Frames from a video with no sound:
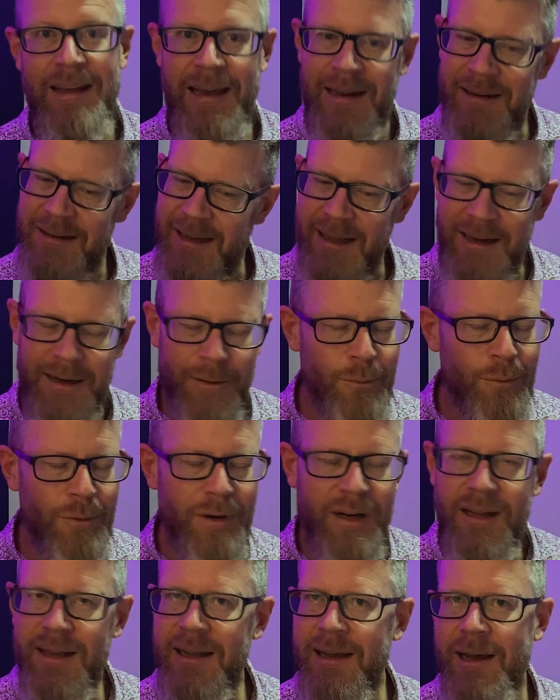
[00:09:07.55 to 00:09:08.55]
and getting
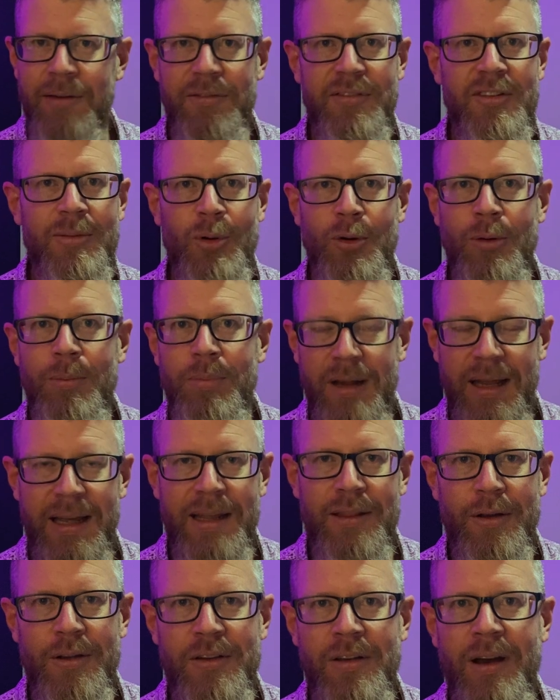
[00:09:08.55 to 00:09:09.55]
really comfortable
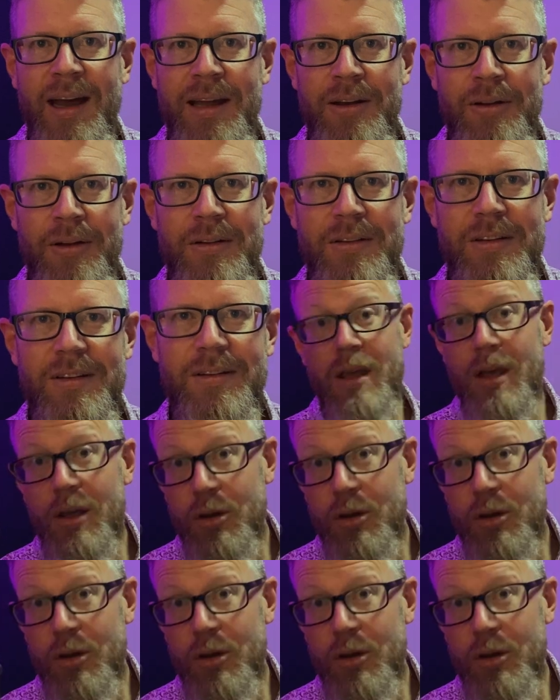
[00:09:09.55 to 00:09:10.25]
playing those high notes.